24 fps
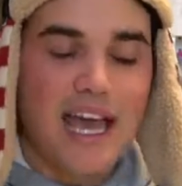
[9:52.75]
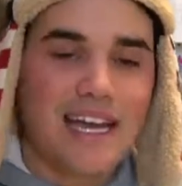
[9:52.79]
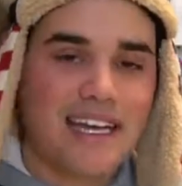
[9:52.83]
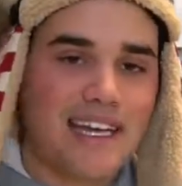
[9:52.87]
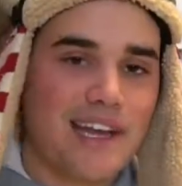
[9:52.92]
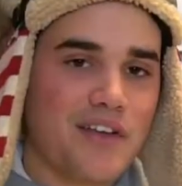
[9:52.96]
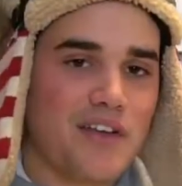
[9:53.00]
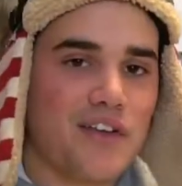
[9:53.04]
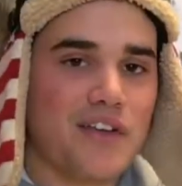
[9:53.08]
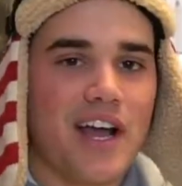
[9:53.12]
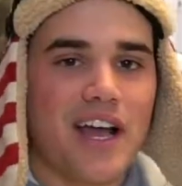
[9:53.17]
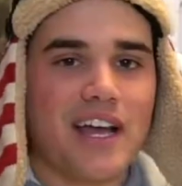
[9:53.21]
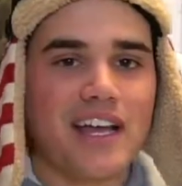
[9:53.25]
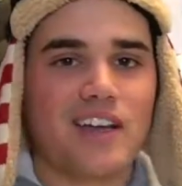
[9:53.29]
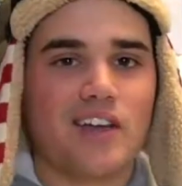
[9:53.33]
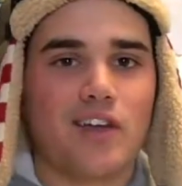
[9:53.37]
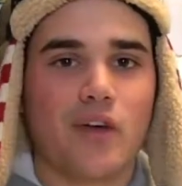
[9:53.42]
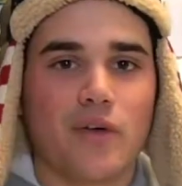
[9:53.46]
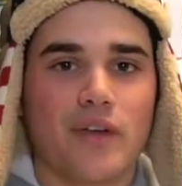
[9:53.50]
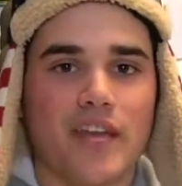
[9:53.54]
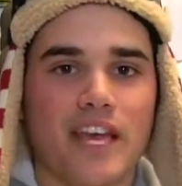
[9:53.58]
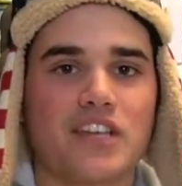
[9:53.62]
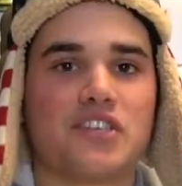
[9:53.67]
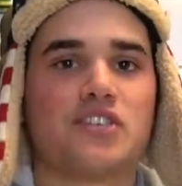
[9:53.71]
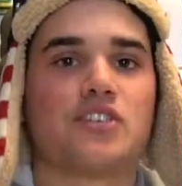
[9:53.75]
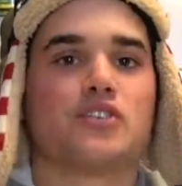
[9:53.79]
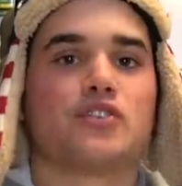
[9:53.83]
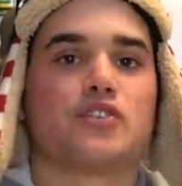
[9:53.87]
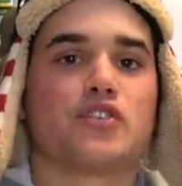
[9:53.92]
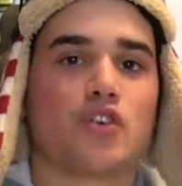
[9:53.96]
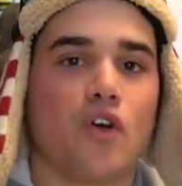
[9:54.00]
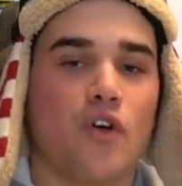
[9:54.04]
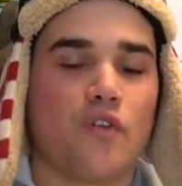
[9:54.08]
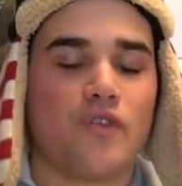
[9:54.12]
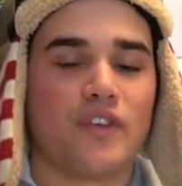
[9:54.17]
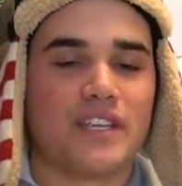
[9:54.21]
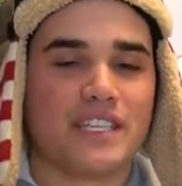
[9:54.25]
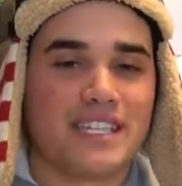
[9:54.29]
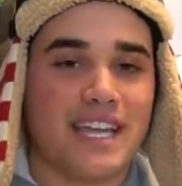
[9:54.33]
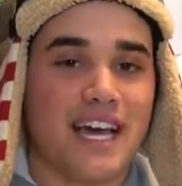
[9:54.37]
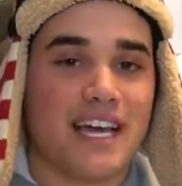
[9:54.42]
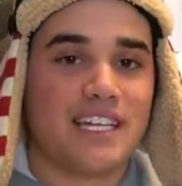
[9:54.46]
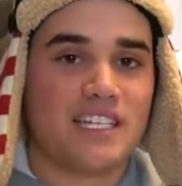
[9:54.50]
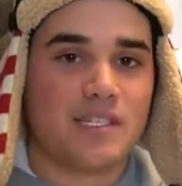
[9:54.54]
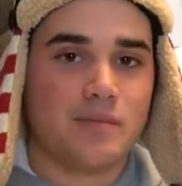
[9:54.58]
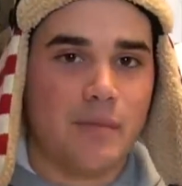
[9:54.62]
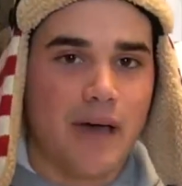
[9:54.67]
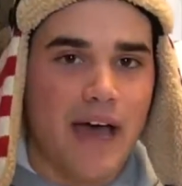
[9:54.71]
Now you're not going to go catch your trophy
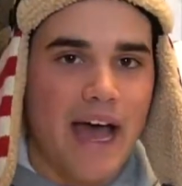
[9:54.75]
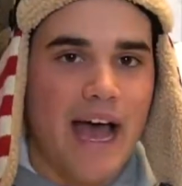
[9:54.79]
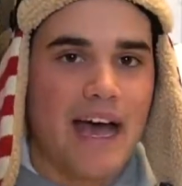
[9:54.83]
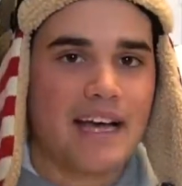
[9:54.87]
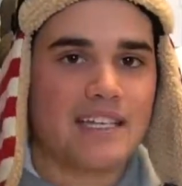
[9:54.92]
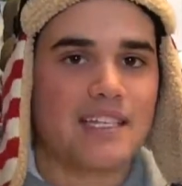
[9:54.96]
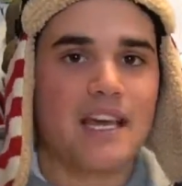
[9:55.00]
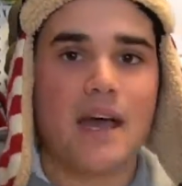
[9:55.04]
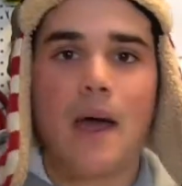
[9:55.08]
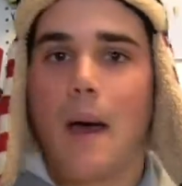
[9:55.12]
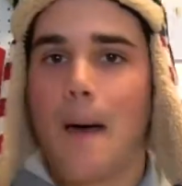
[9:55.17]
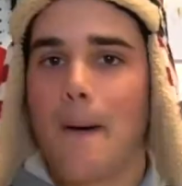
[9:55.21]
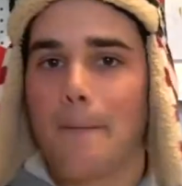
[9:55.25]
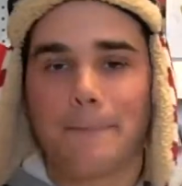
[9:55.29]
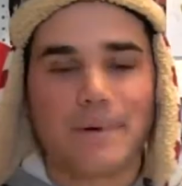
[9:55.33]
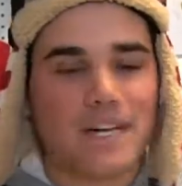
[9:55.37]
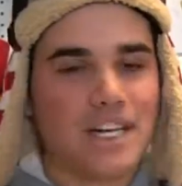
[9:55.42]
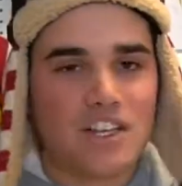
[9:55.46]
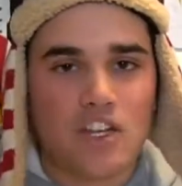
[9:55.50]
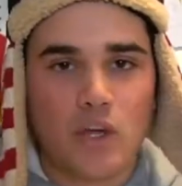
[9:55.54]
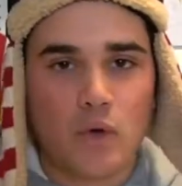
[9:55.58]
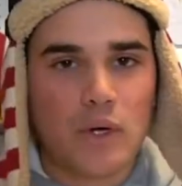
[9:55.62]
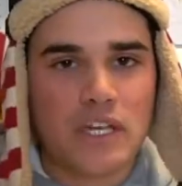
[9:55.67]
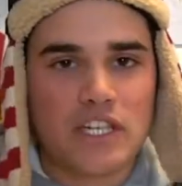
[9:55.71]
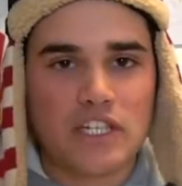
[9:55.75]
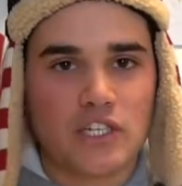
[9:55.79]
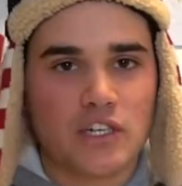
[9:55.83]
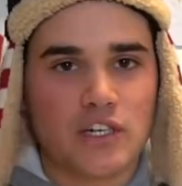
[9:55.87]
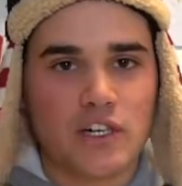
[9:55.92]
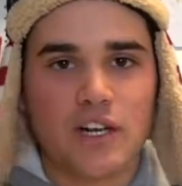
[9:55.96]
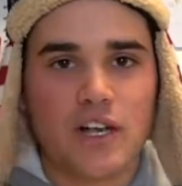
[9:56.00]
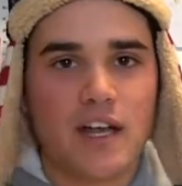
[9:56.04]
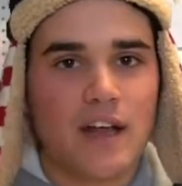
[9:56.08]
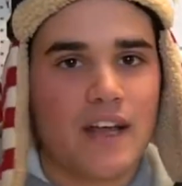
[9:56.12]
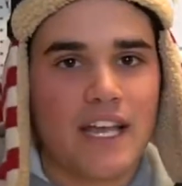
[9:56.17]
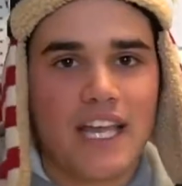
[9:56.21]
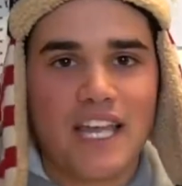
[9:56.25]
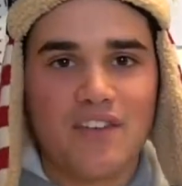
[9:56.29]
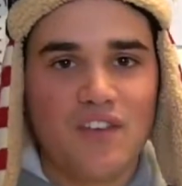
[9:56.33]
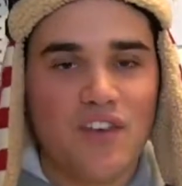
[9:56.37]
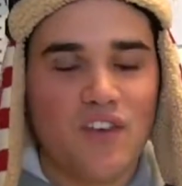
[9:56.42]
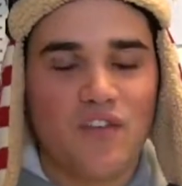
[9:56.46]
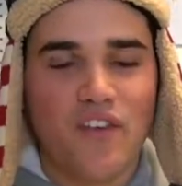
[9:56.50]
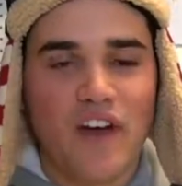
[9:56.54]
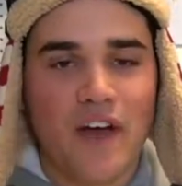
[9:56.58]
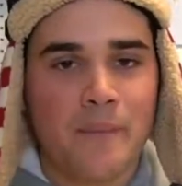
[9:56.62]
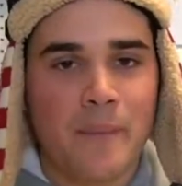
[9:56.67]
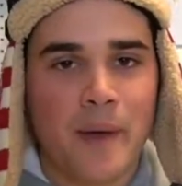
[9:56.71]
size bass, but in the winter, even
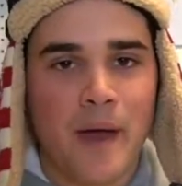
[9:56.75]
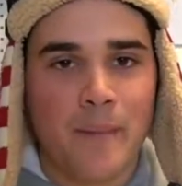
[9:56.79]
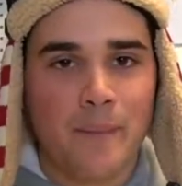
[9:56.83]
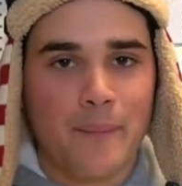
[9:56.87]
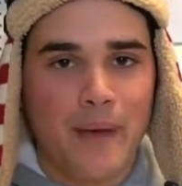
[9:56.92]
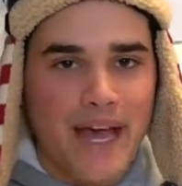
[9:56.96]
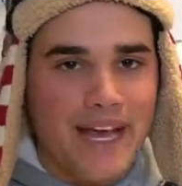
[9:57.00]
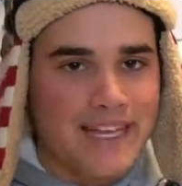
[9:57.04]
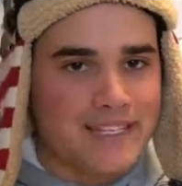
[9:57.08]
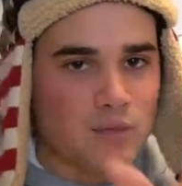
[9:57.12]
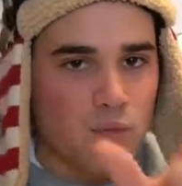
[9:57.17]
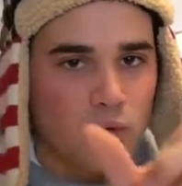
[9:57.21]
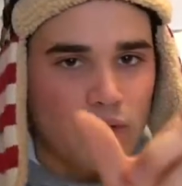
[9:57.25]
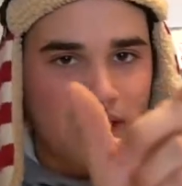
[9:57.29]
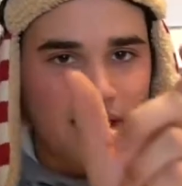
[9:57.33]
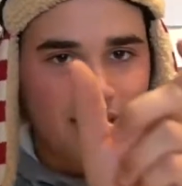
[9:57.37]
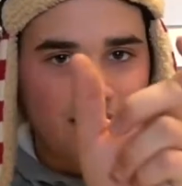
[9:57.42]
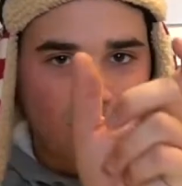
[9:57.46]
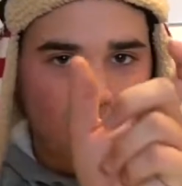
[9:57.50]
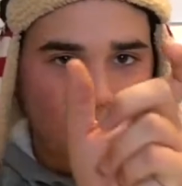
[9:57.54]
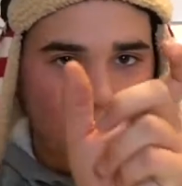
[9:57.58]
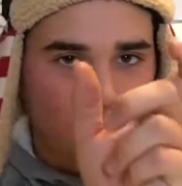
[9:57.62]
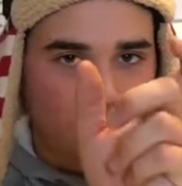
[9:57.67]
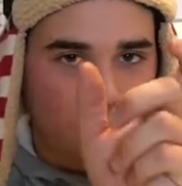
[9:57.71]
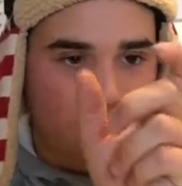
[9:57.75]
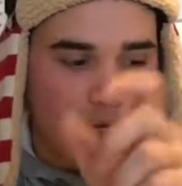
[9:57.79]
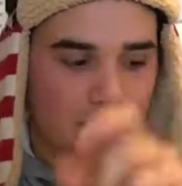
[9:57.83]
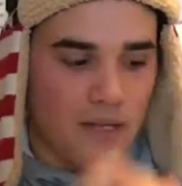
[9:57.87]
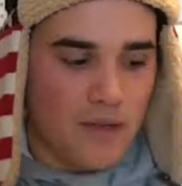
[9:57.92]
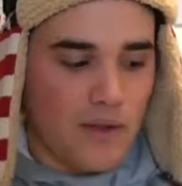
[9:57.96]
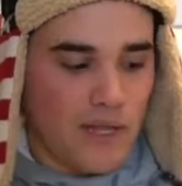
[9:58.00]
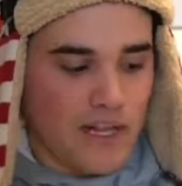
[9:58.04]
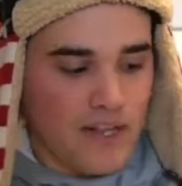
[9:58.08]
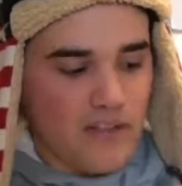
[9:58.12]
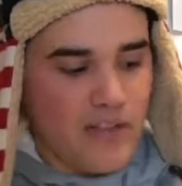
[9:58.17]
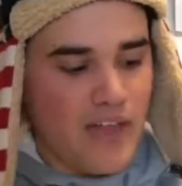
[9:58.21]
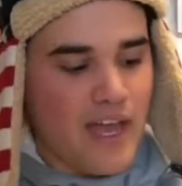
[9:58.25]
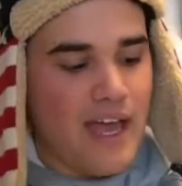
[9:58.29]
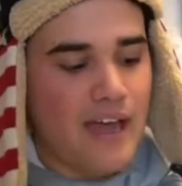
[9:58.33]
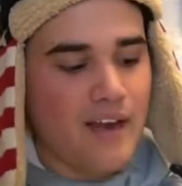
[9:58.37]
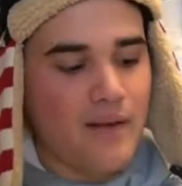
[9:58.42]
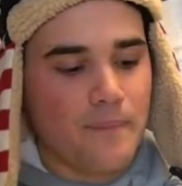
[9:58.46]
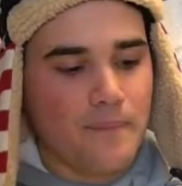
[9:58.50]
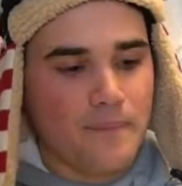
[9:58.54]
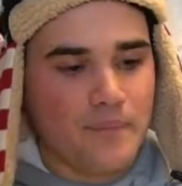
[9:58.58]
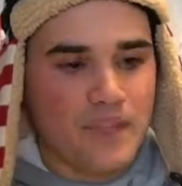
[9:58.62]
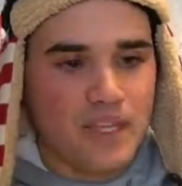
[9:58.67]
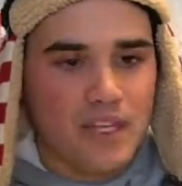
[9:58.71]
5-pound bass will eat a little minnow like
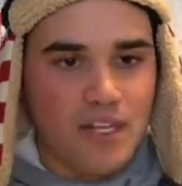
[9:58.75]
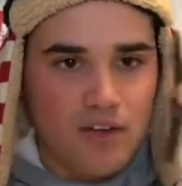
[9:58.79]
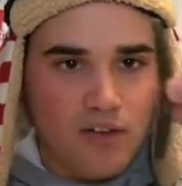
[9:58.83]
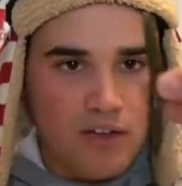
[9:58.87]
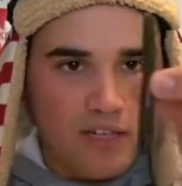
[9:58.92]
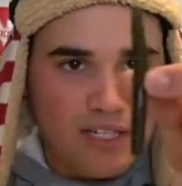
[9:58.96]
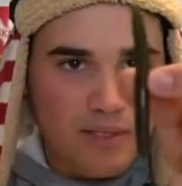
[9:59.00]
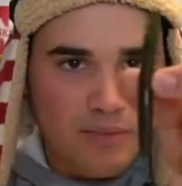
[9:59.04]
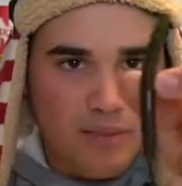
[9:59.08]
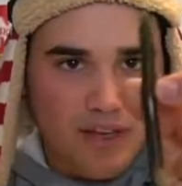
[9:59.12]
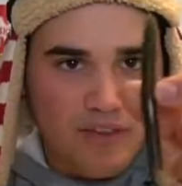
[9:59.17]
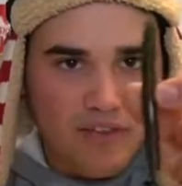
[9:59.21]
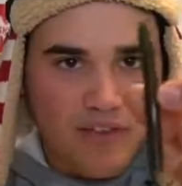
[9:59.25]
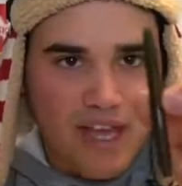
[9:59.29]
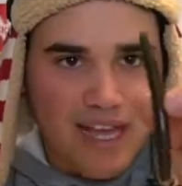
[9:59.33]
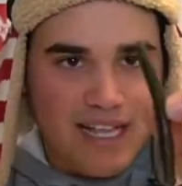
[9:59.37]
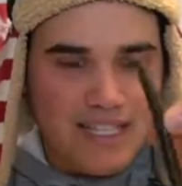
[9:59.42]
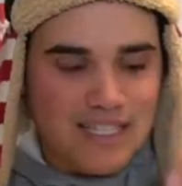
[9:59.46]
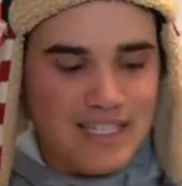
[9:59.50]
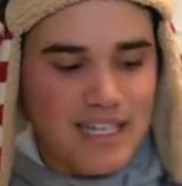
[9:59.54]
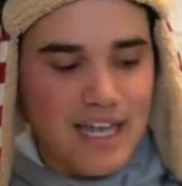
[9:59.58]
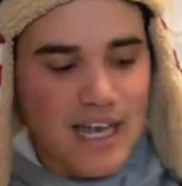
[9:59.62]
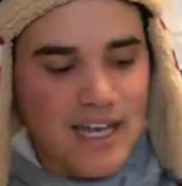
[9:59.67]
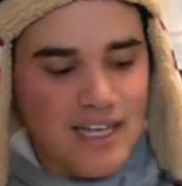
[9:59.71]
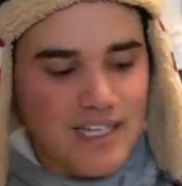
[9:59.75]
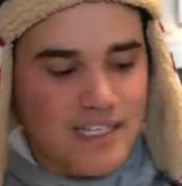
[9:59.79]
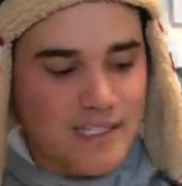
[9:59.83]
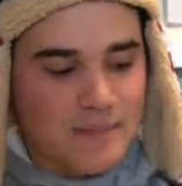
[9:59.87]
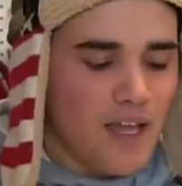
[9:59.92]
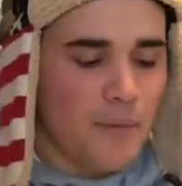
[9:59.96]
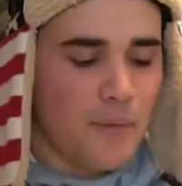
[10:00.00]
that, it's about that size.